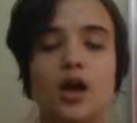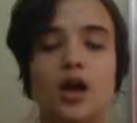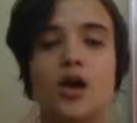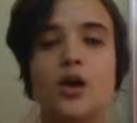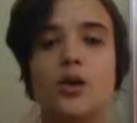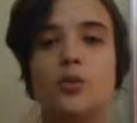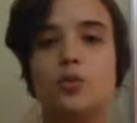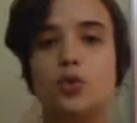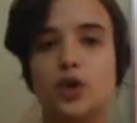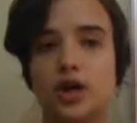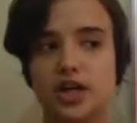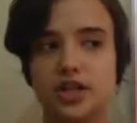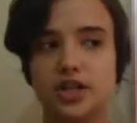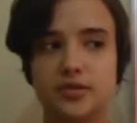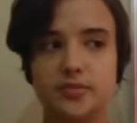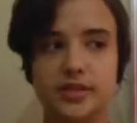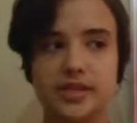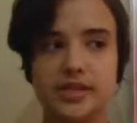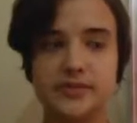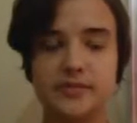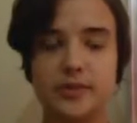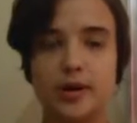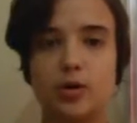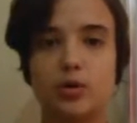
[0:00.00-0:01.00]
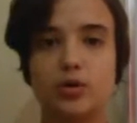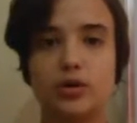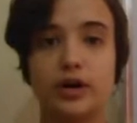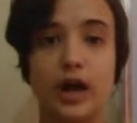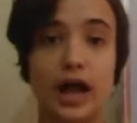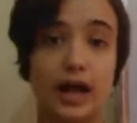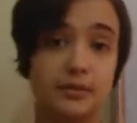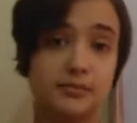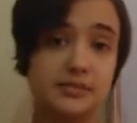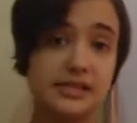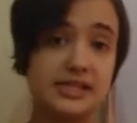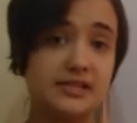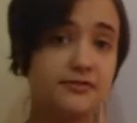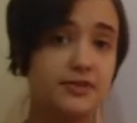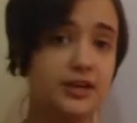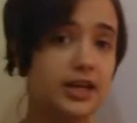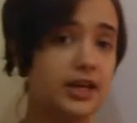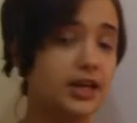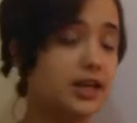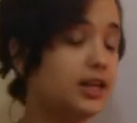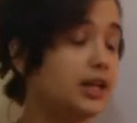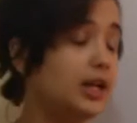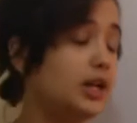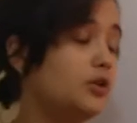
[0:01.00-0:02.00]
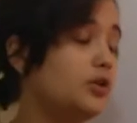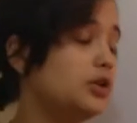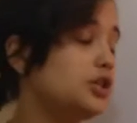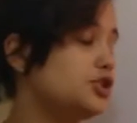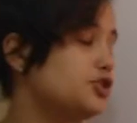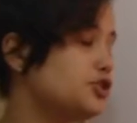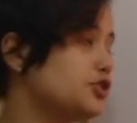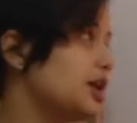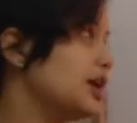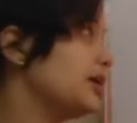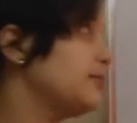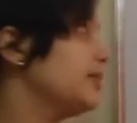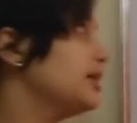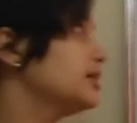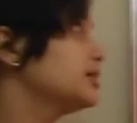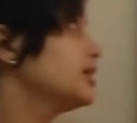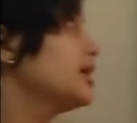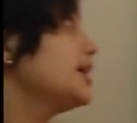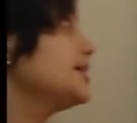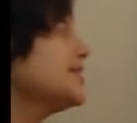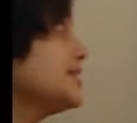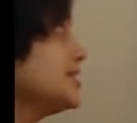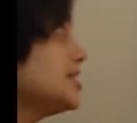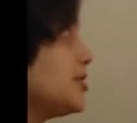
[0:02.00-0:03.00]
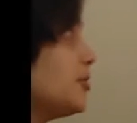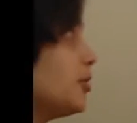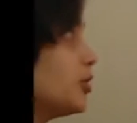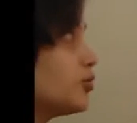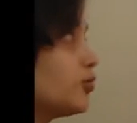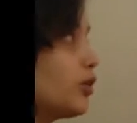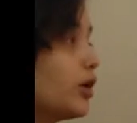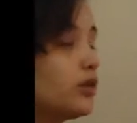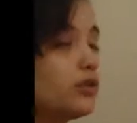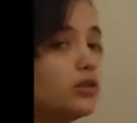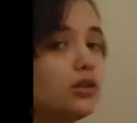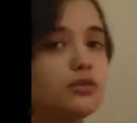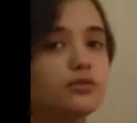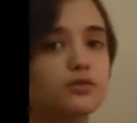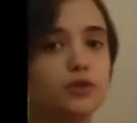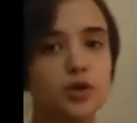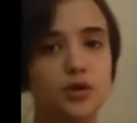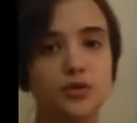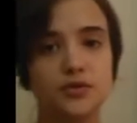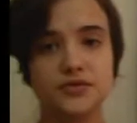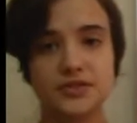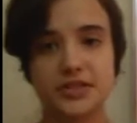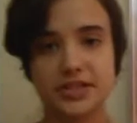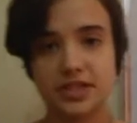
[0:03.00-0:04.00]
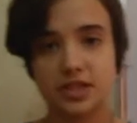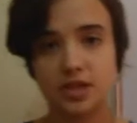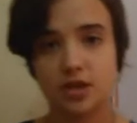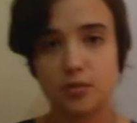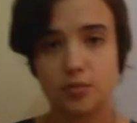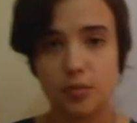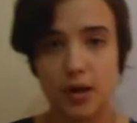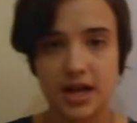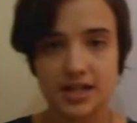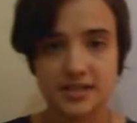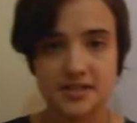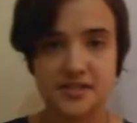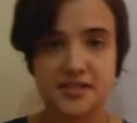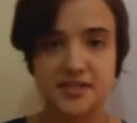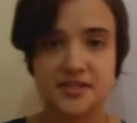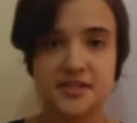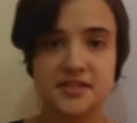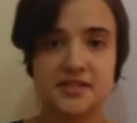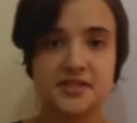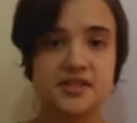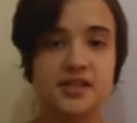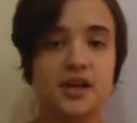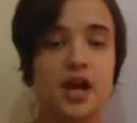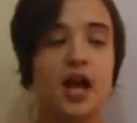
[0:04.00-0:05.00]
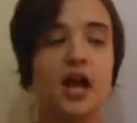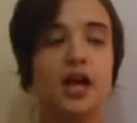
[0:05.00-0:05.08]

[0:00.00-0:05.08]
We're Advanced Power. I'm Estefania Galeano, and today my class is about regular verbs in their past tense.